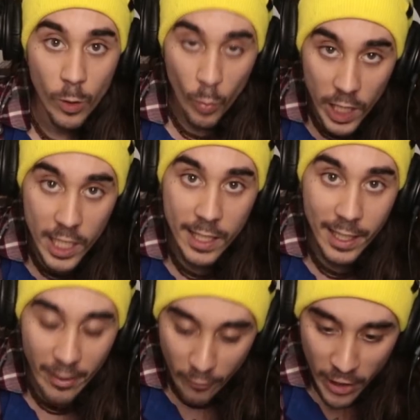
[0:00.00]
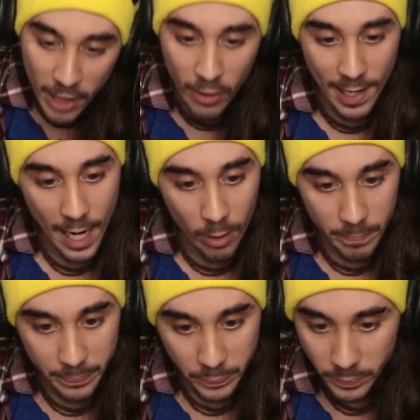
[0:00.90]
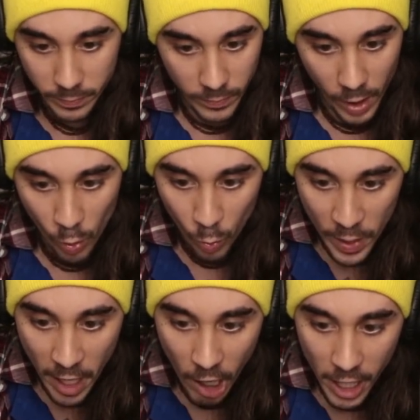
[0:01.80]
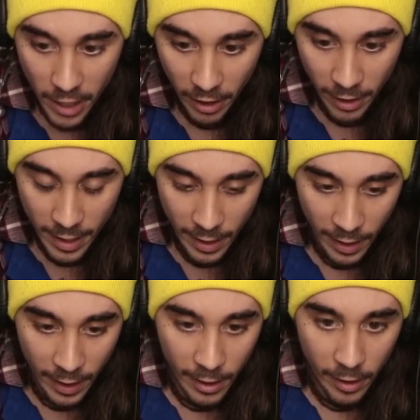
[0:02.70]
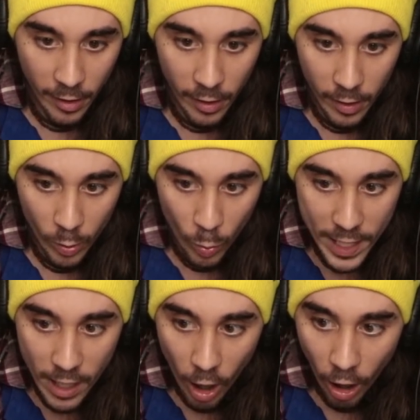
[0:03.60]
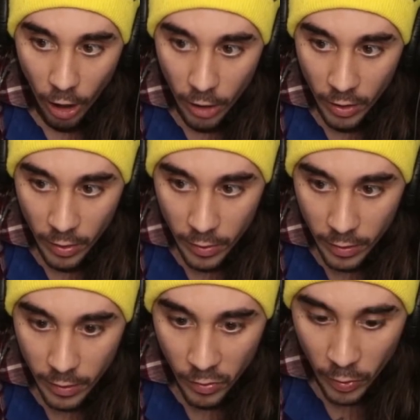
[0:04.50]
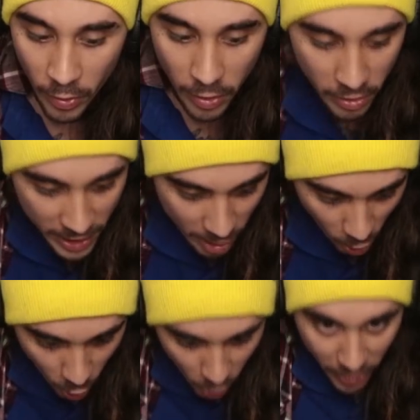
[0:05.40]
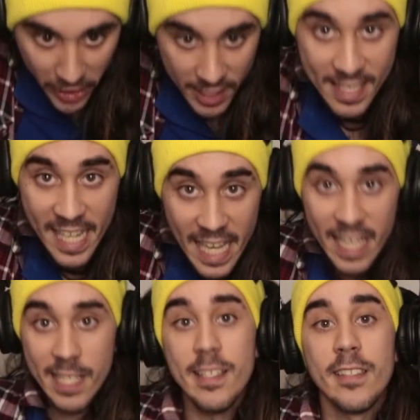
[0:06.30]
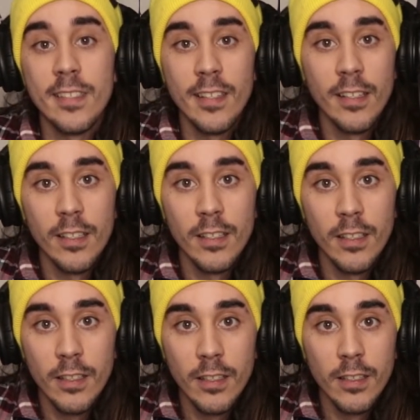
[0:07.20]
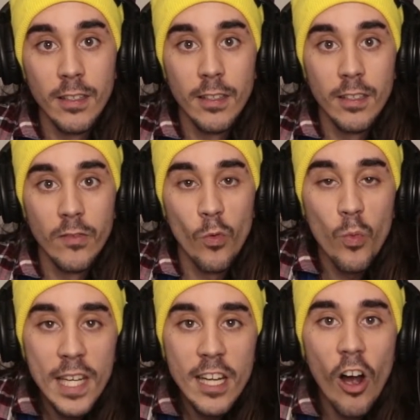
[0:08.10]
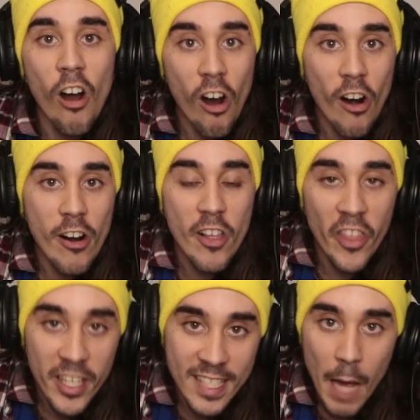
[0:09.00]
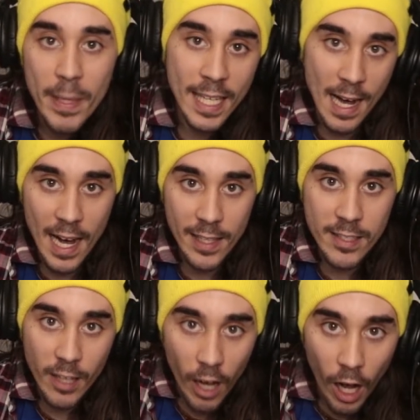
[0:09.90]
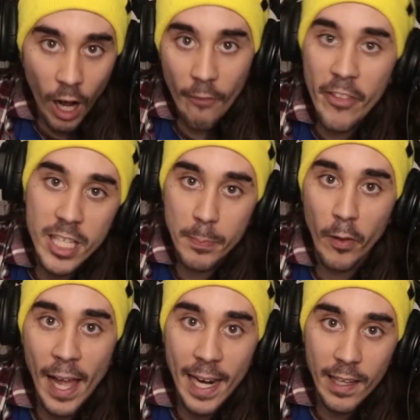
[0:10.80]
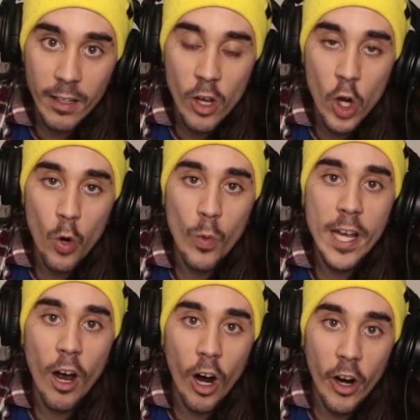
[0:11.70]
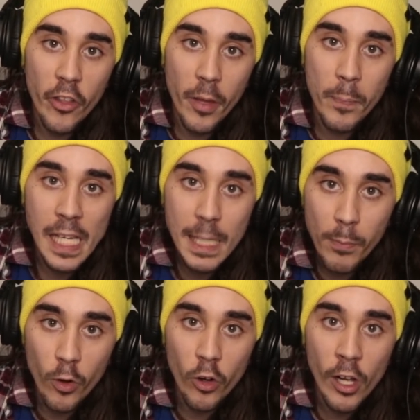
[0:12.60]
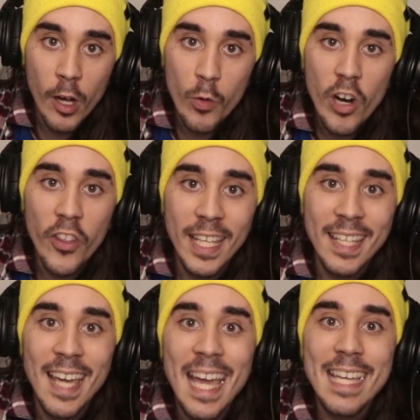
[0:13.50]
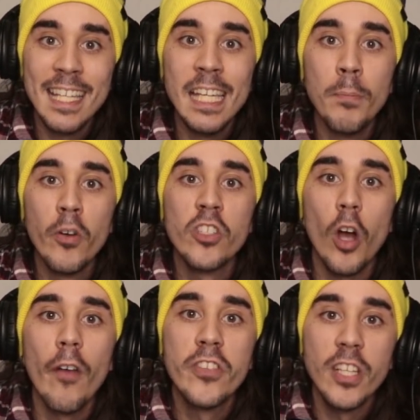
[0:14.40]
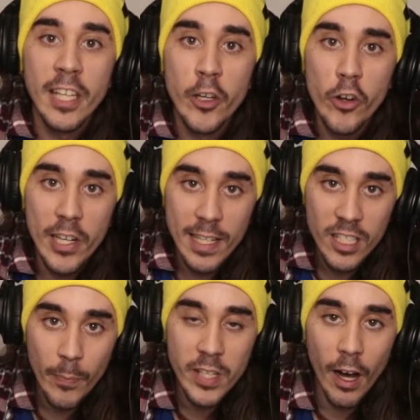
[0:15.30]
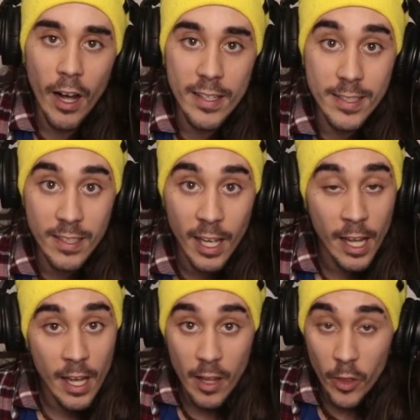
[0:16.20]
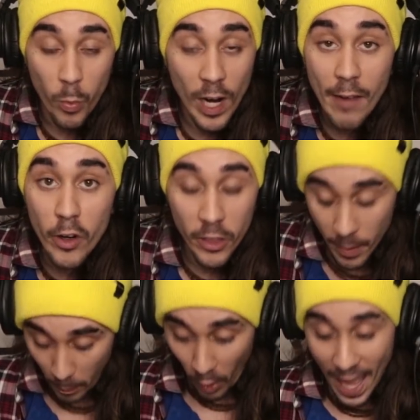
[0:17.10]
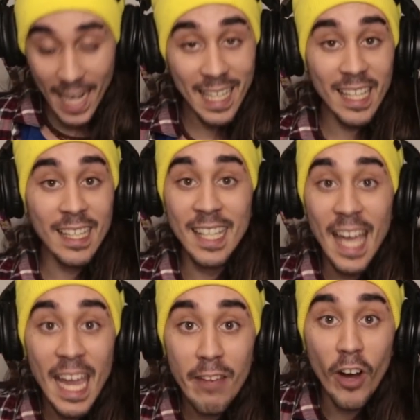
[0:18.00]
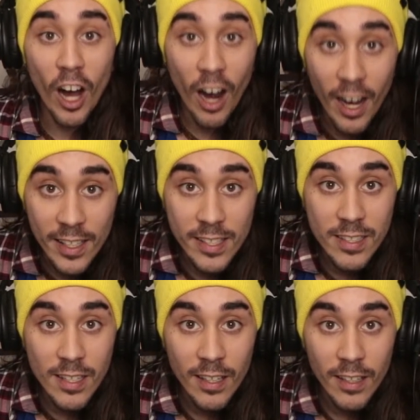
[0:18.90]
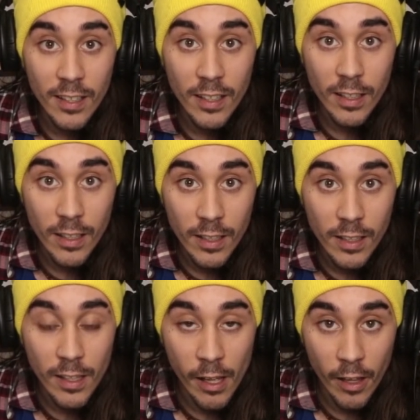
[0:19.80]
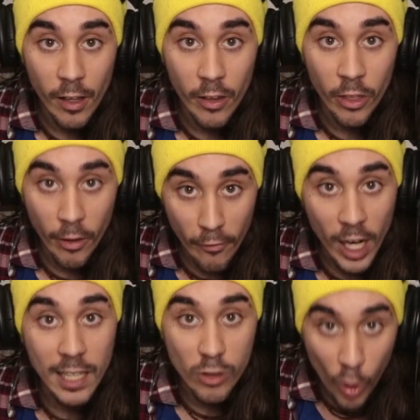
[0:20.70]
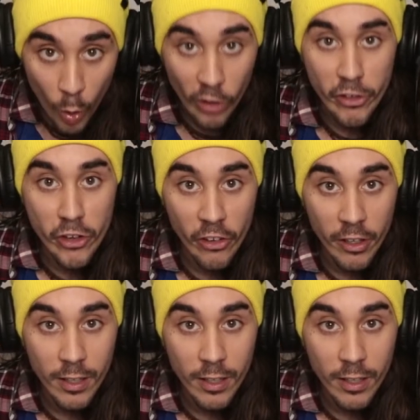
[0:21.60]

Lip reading: We can figure it out. We are the earth deities. We are the demigods of this planet. We are the people. We are the gatekeepers of security. It's up to us. Whatever, the planet gave us the fucking torch.